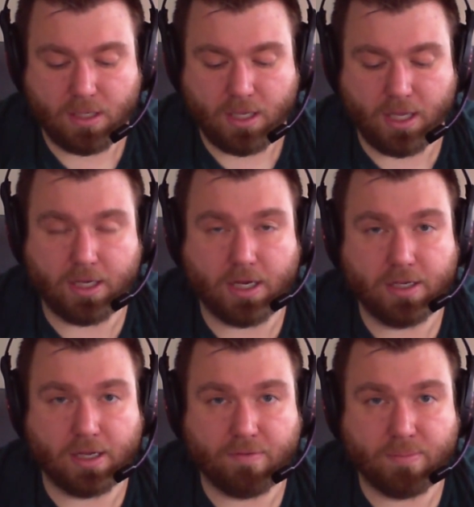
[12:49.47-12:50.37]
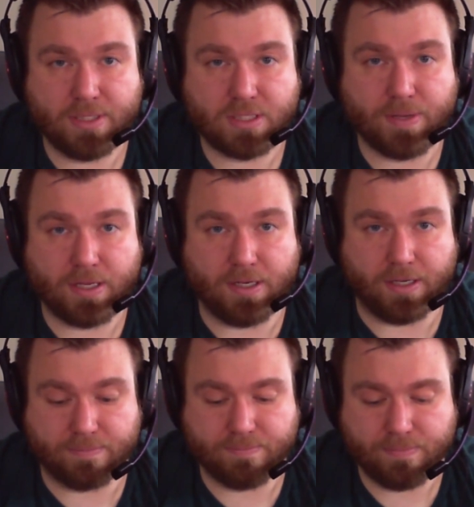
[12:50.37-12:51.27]
he cut government
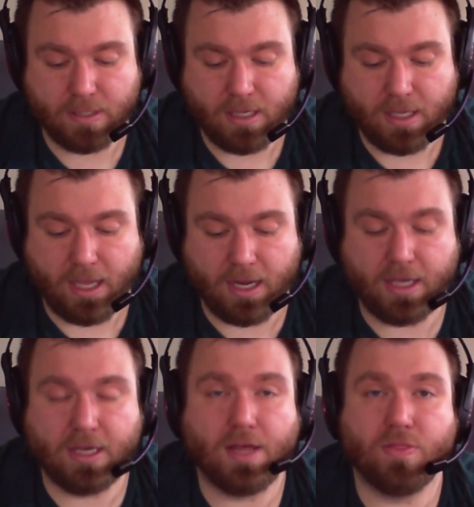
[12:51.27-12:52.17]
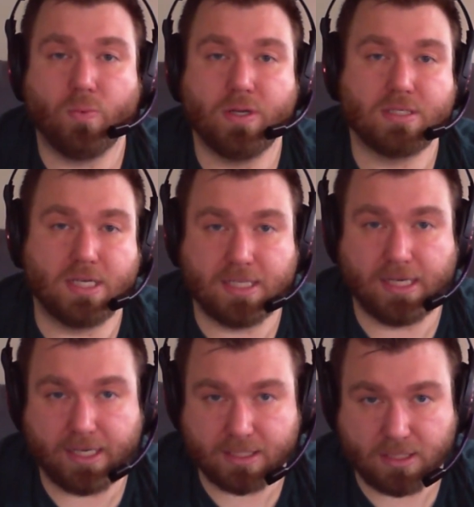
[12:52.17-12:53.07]
spending, and he cut the whiskey
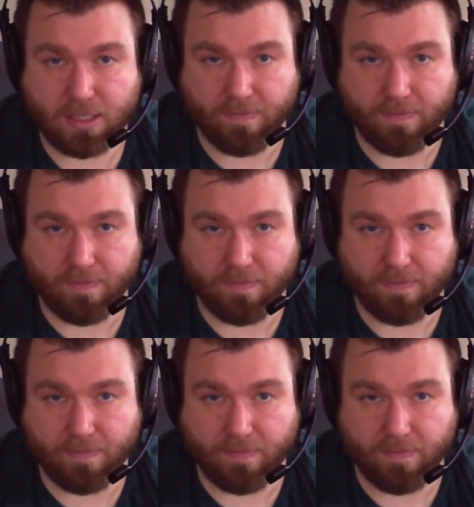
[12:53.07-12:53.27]
tax.